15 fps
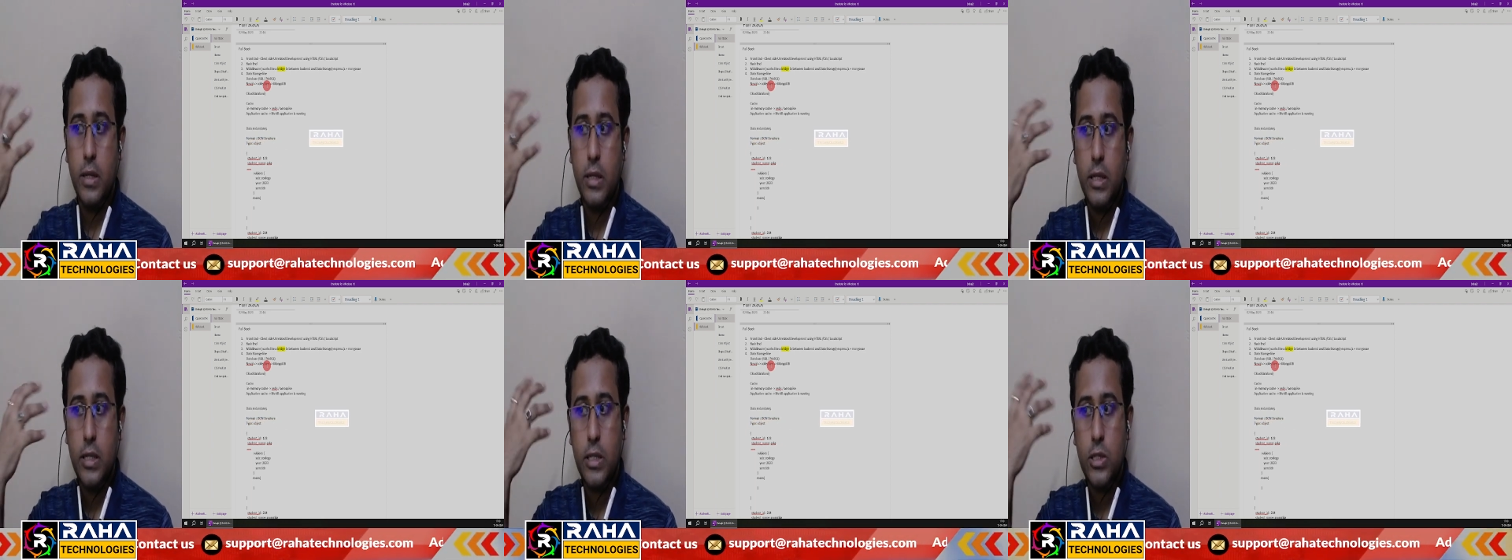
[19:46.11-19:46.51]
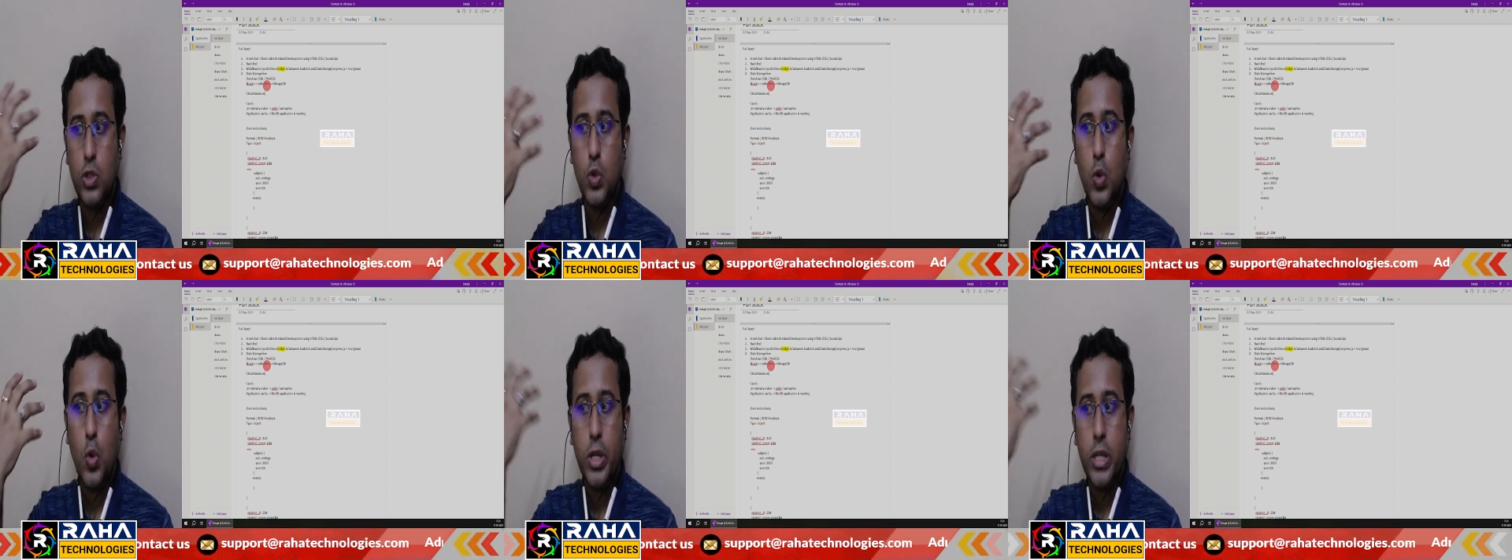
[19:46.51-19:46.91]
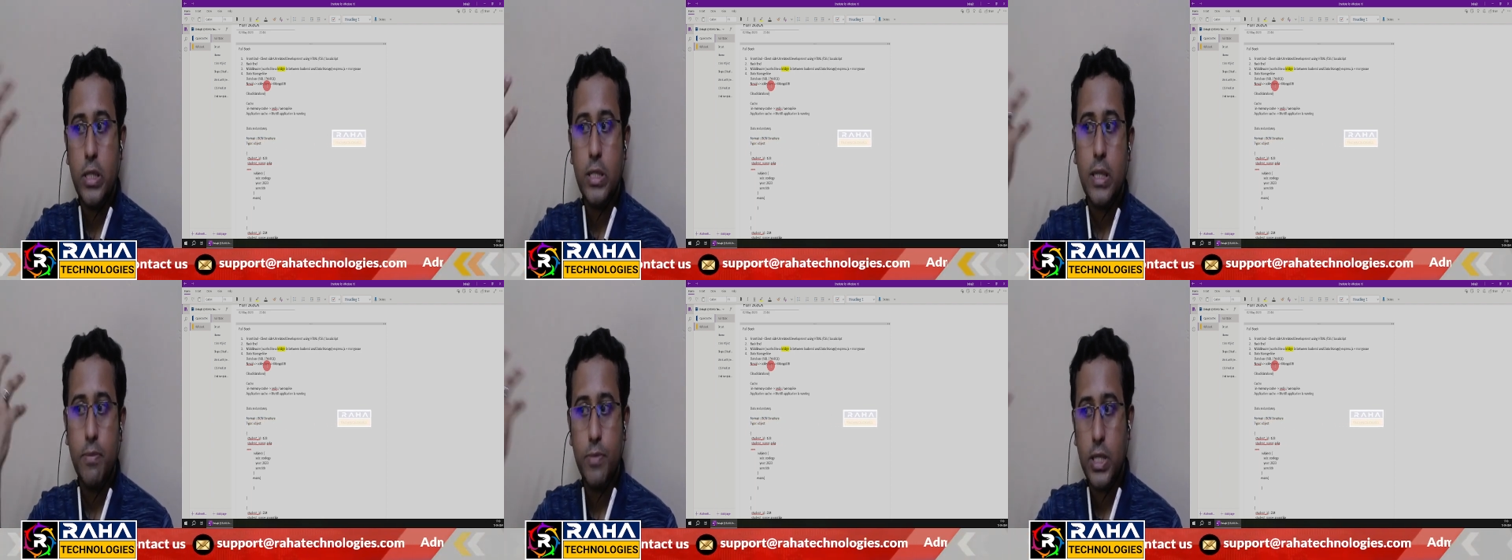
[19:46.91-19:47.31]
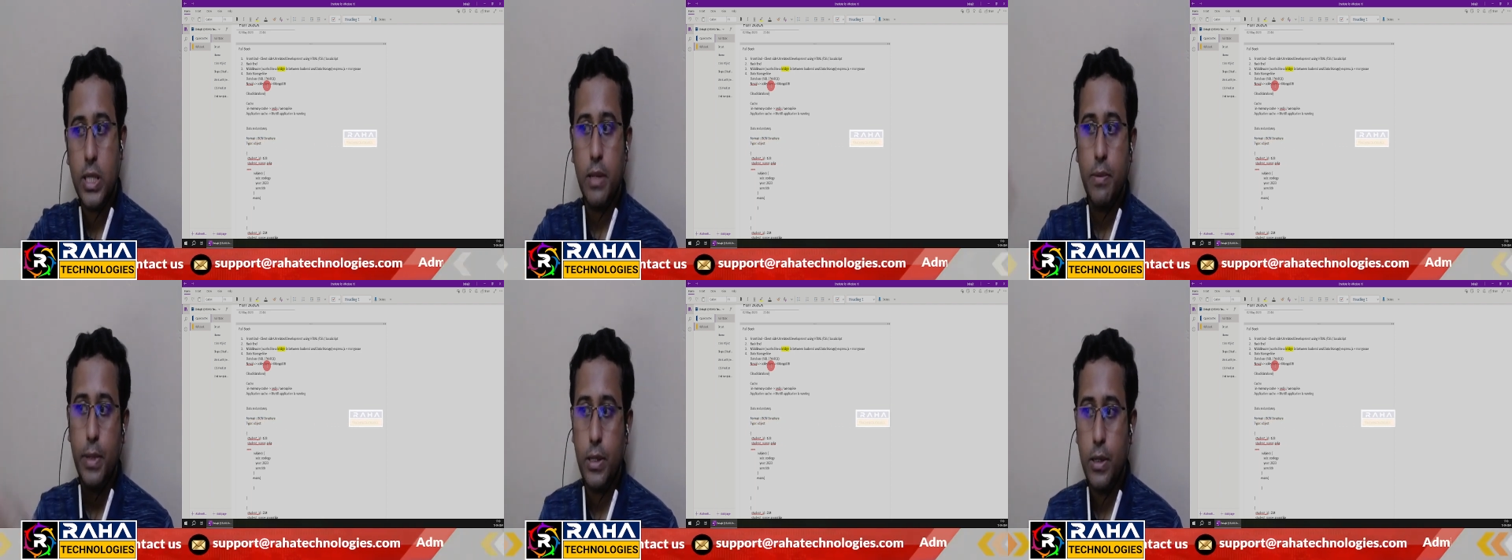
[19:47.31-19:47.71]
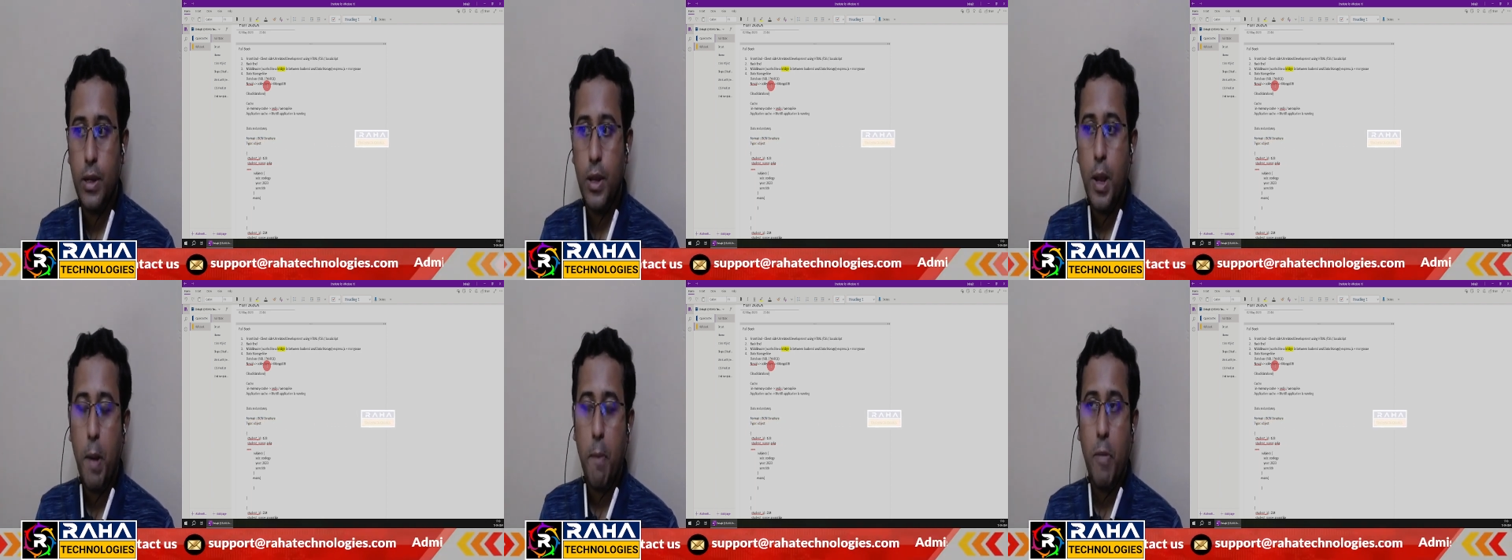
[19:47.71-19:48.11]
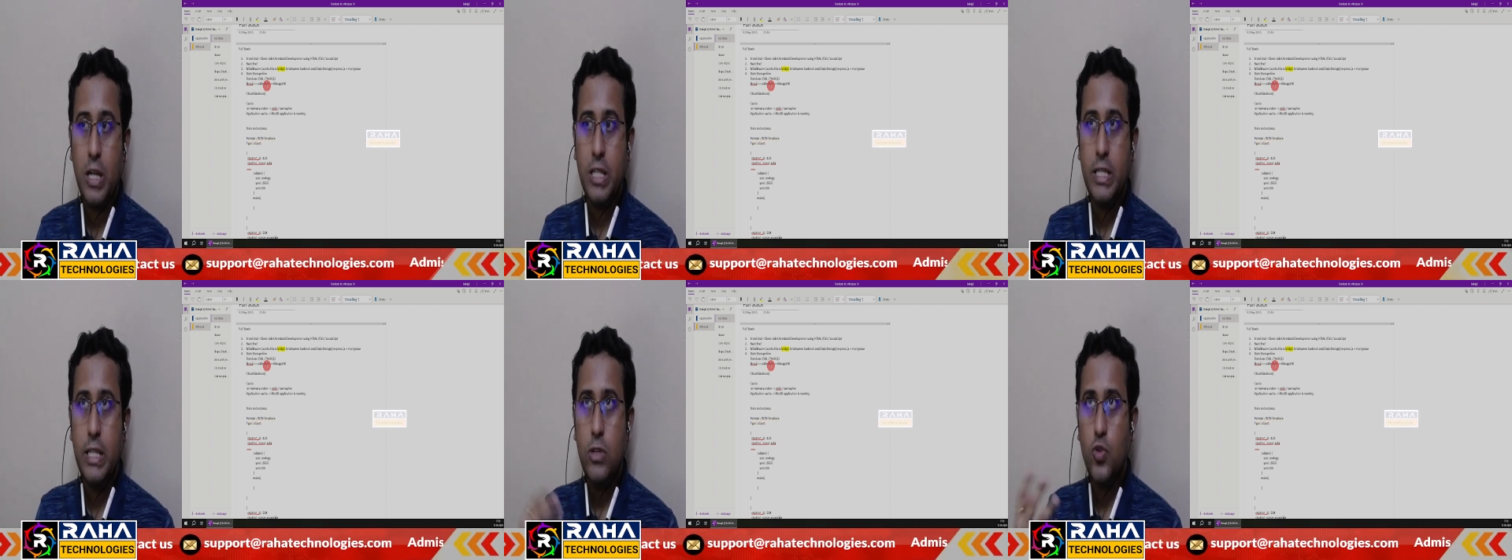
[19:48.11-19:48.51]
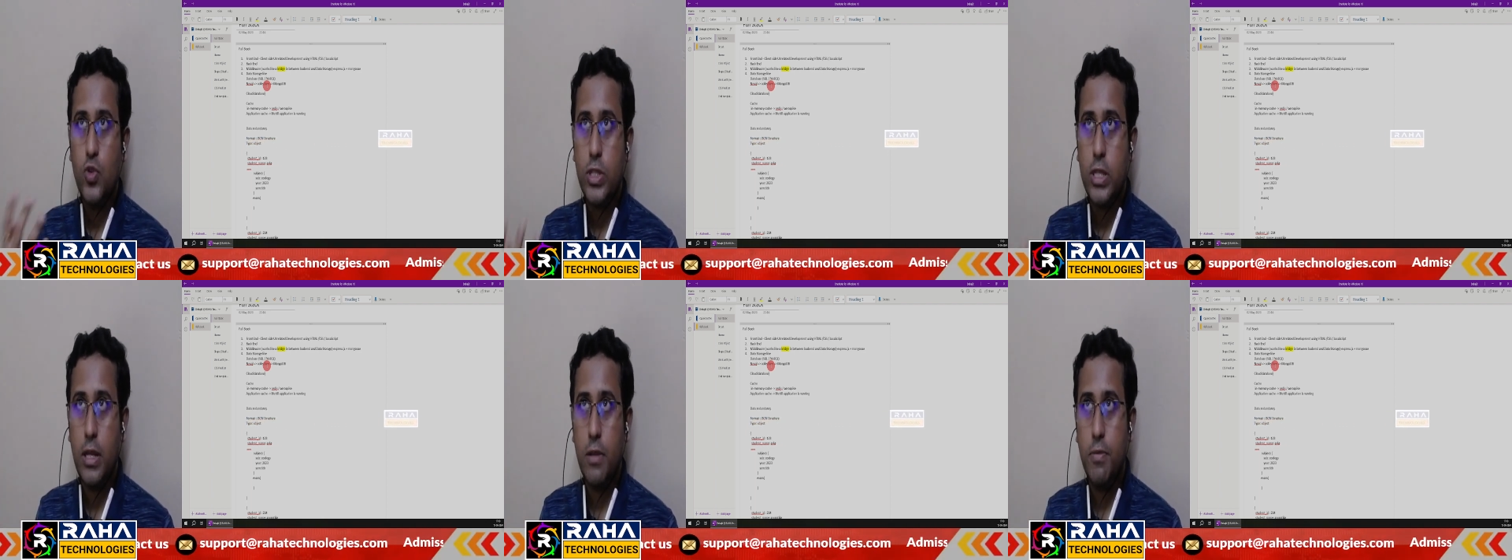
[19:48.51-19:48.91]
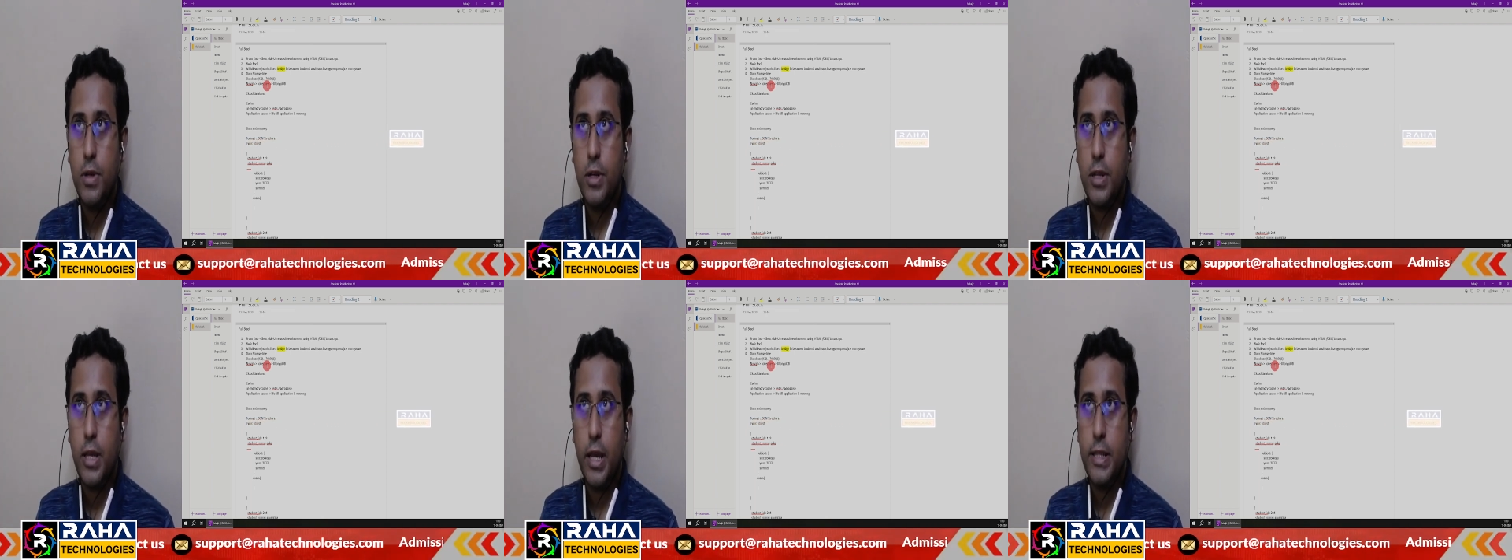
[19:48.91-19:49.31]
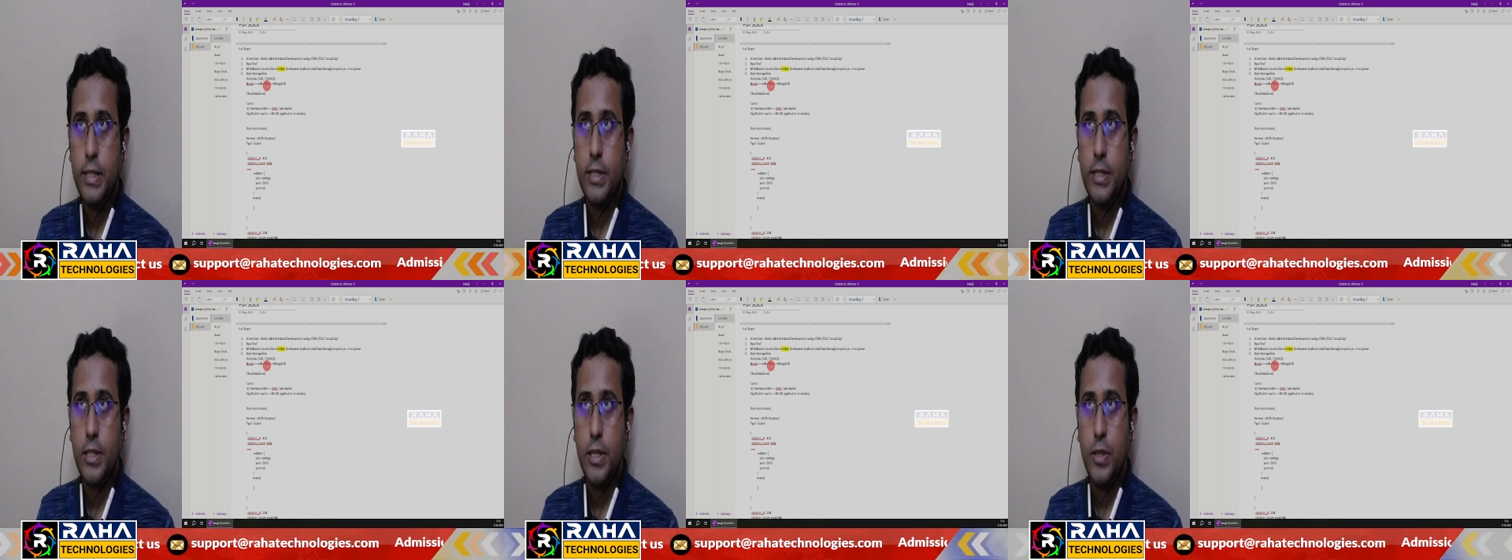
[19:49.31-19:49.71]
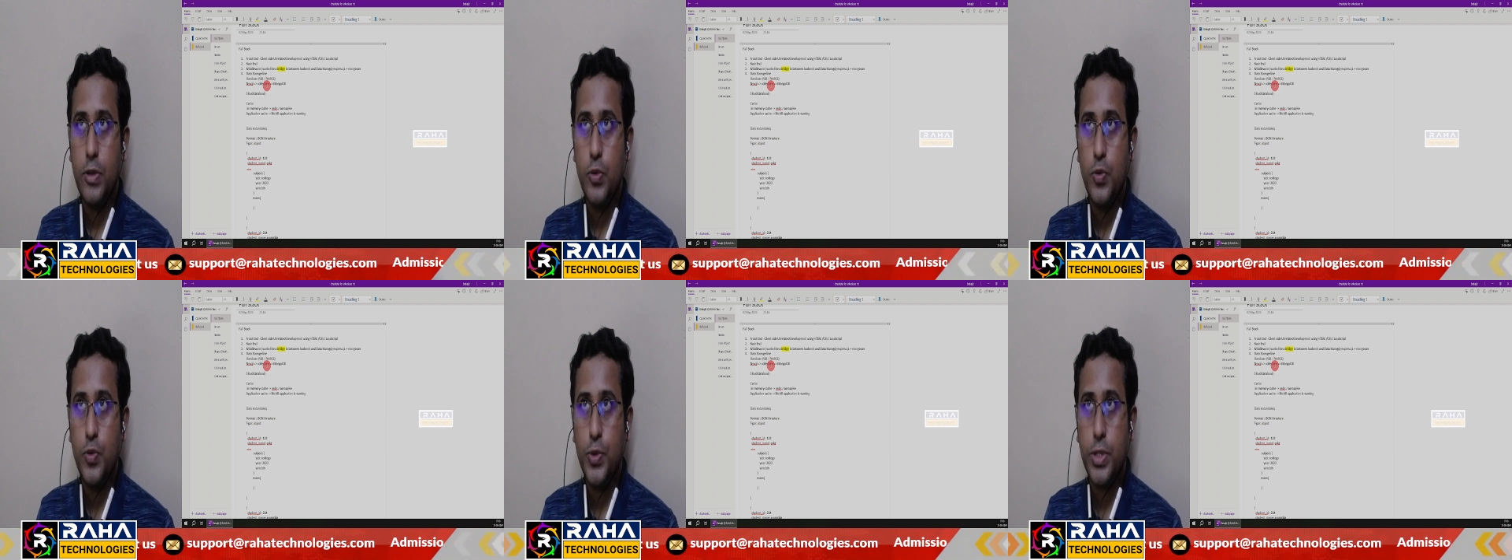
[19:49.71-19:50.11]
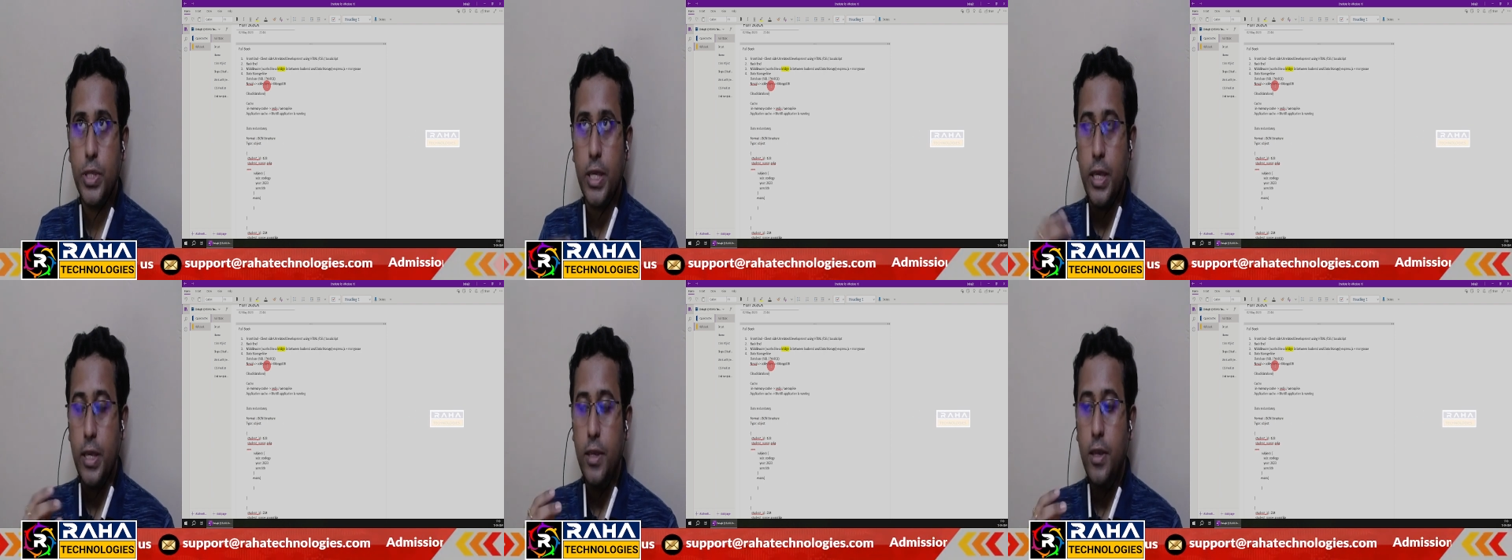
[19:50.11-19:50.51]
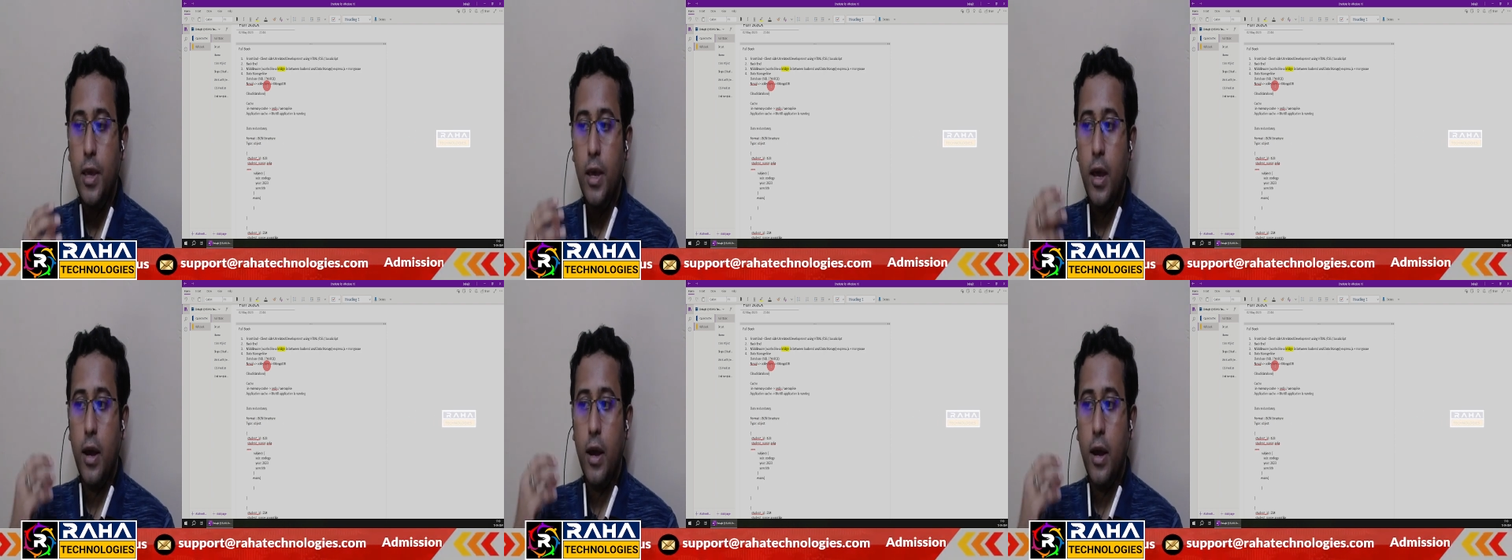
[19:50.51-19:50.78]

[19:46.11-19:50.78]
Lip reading: It is stored in some server, but this server has using